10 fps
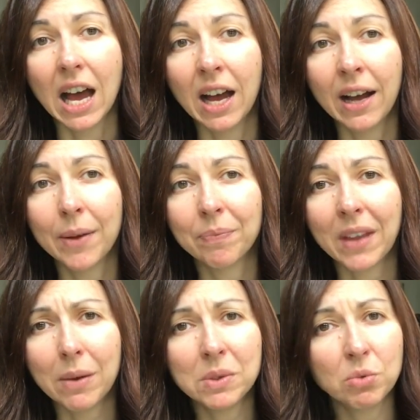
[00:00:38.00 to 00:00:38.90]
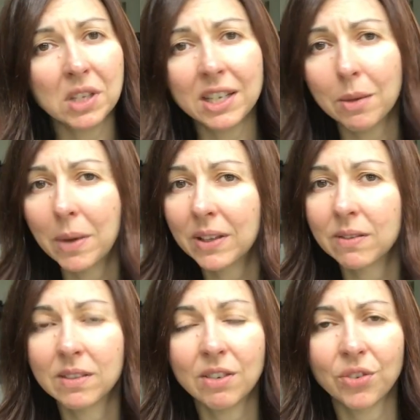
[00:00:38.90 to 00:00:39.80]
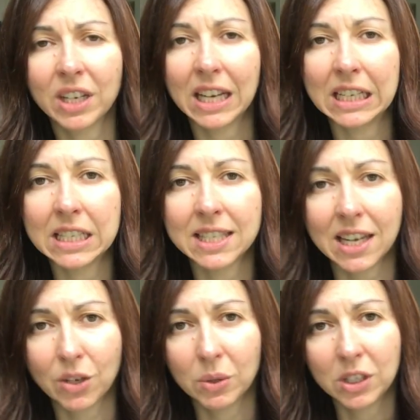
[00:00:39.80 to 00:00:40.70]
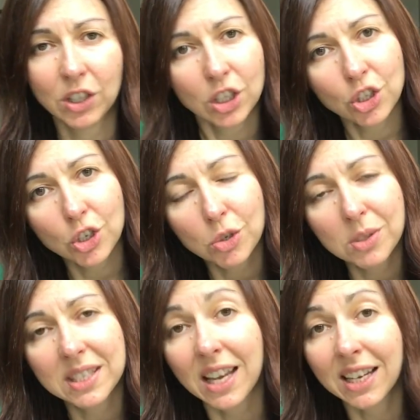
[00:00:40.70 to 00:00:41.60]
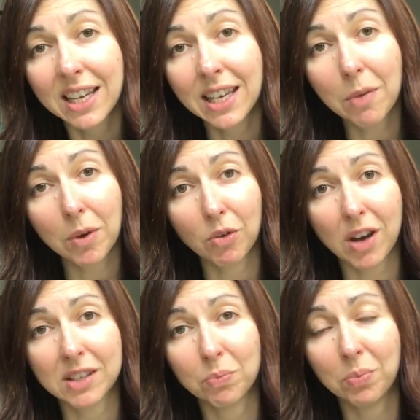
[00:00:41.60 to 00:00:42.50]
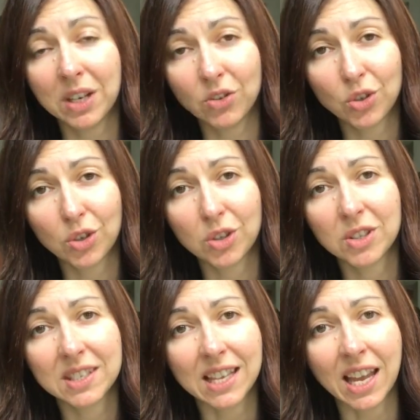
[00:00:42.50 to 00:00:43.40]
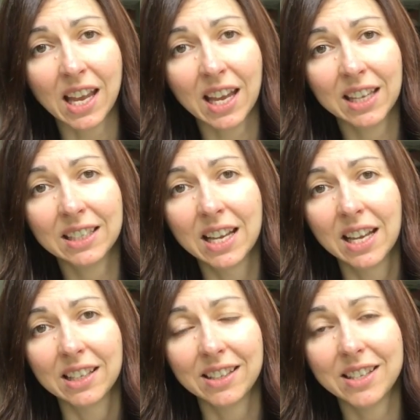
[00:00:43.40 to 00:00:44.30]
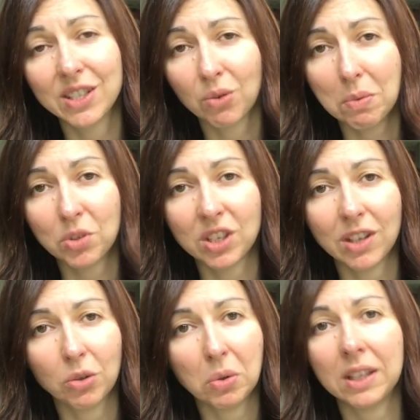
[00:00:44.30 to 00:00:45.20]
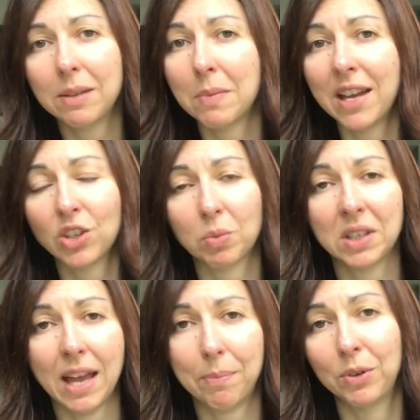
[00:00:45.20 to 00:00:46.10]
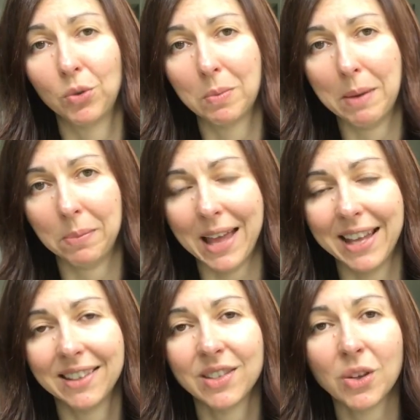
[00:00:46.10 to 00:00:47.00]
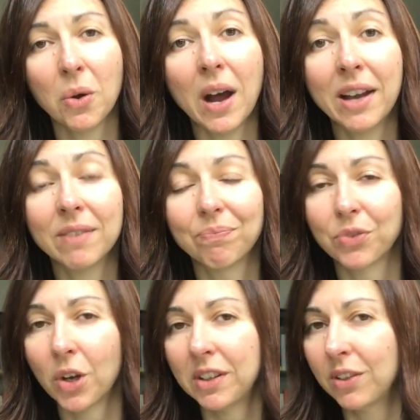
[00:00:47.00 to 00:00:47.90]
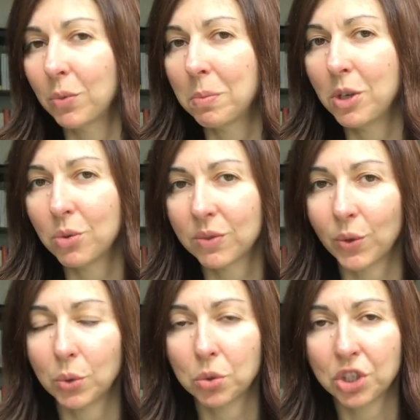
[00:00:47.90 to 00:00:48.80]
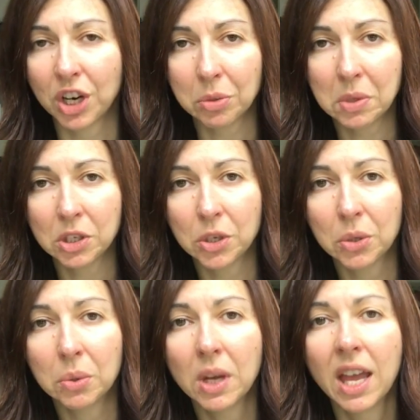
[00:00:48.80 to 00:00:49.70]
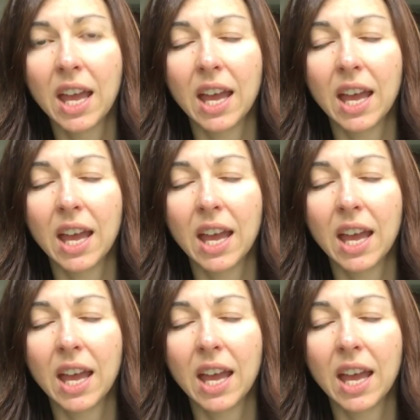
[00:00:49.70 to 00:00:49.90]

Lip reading: I was reading about different kind of succulent issues and I came across pictures and the description that totally matched what happened to my plant. So I thought it would be useful to share with you